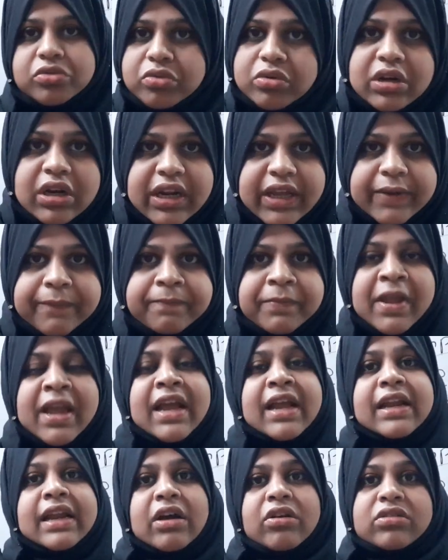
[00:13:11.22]
only.
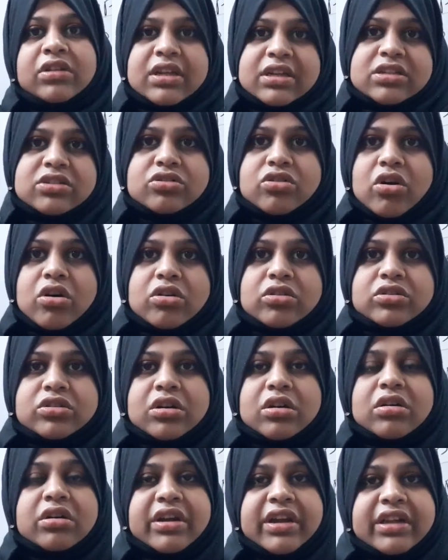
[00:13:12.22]
Now this
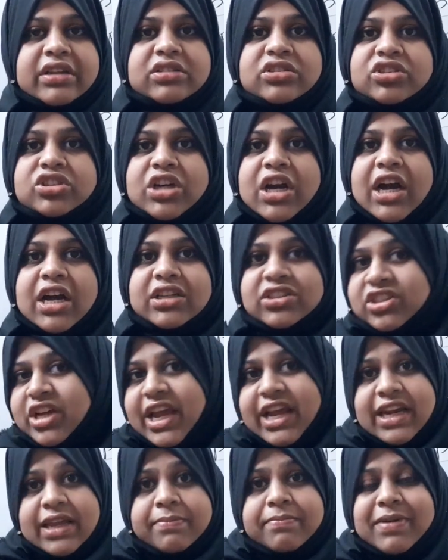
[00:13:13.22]
doctor can charge
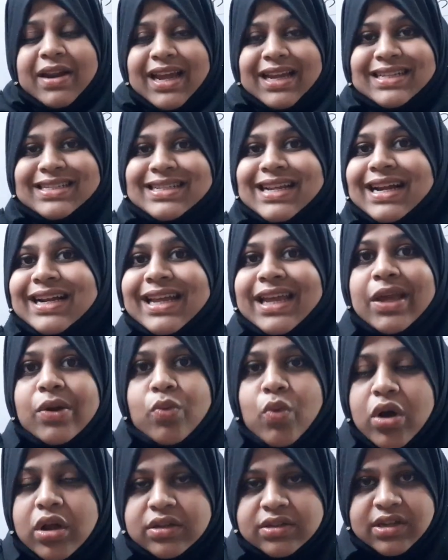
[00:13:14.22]
any price that he
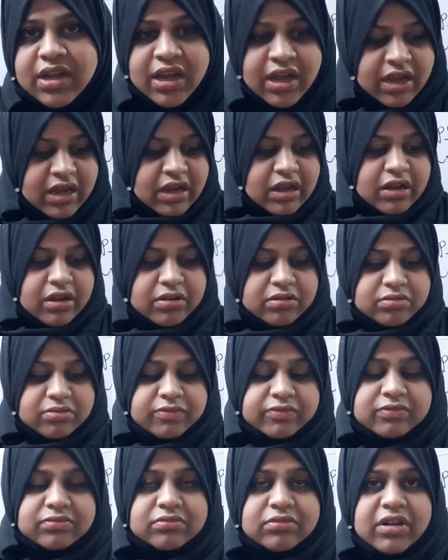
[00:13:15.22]
wants.
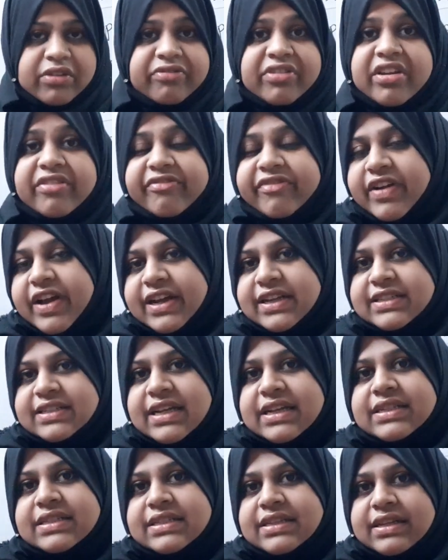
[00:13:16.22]
If he finds
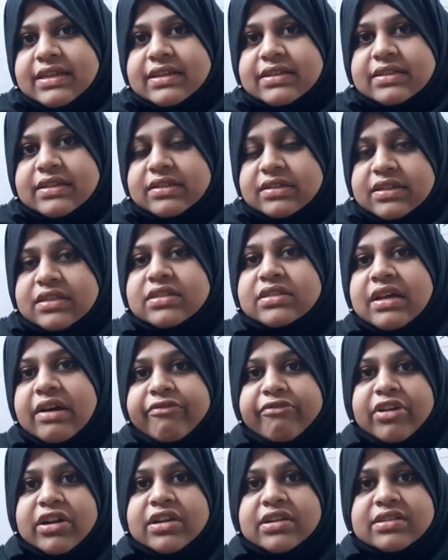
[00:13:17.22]
that certain
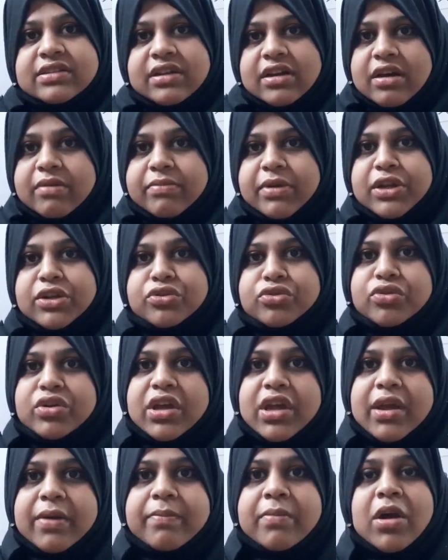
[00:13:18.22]
someone is coming to
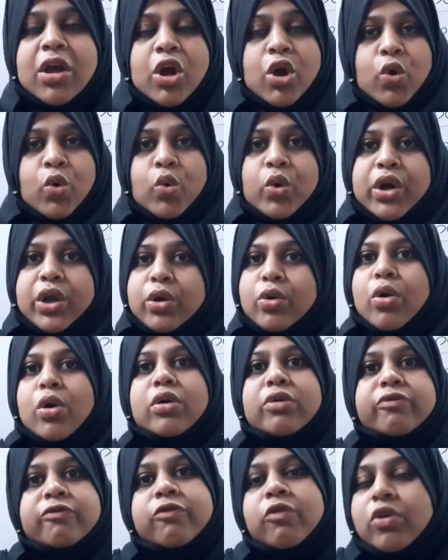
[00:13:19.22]
him who cannot
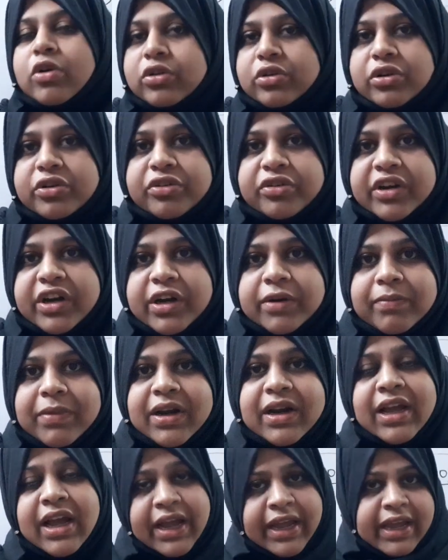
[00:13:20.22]
afford the
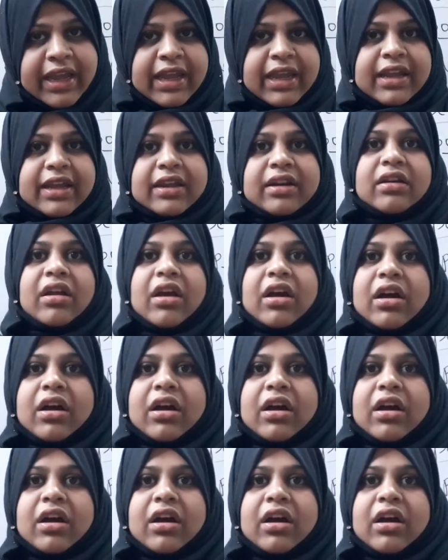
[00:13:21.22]
treatment, he can